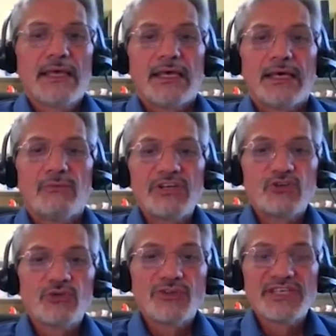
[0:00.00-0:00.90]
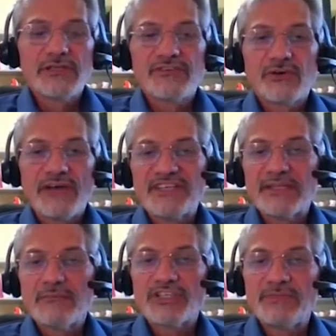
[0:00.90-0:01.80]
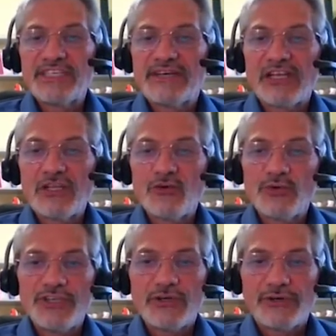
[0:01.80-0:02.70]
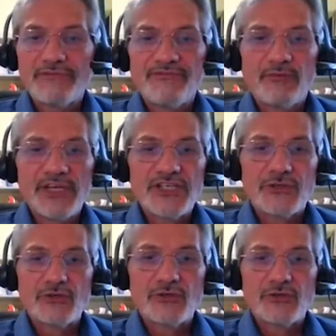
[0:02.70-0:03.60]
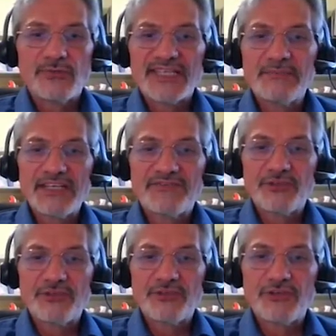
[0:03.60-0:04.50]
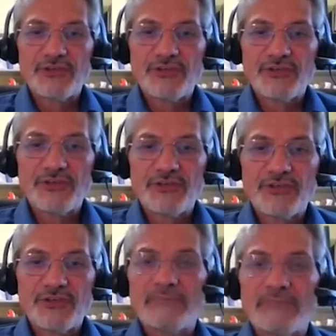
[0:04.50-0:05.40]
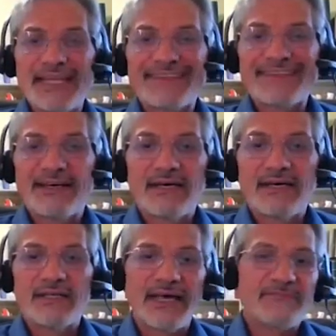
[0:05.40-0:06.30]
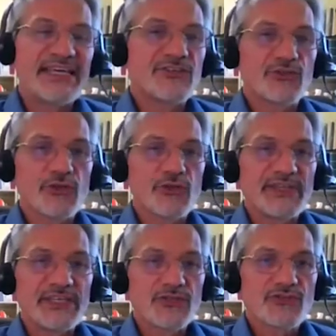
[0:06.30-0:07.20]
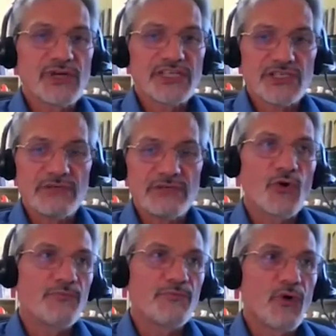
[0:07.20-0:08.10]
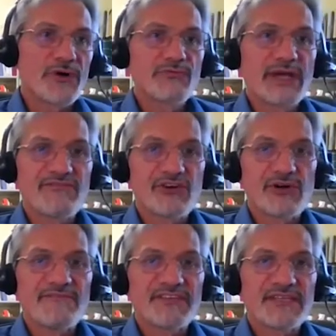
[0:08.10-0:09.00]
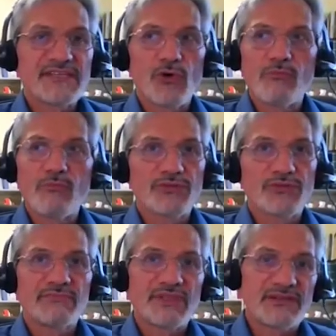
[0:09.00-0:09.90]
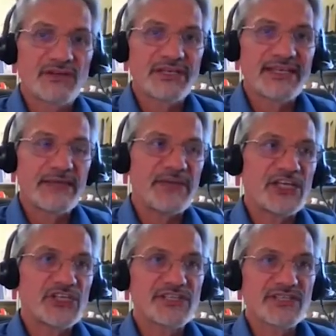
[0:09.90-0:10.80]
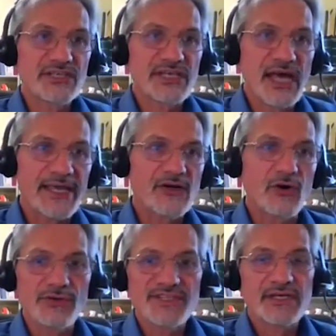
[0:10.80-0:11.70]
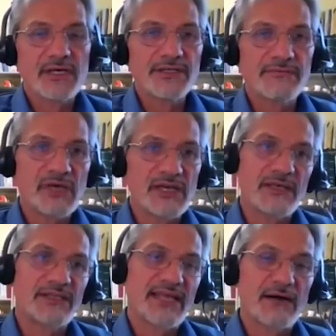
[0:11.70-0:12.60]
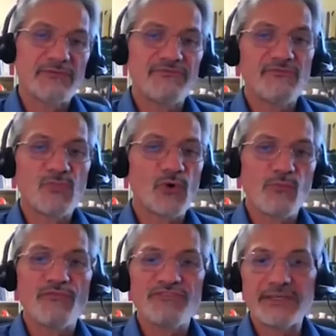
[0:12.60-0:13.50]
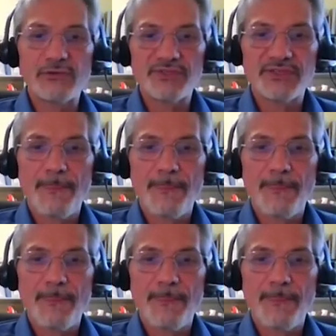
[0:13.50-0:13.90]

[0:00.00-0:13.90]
We should consider the graphics and multimedia value in your information to maximize the user experience and build and update your documentation strategy. More and more we have graphics, more and more images, icons, and now more and more videos.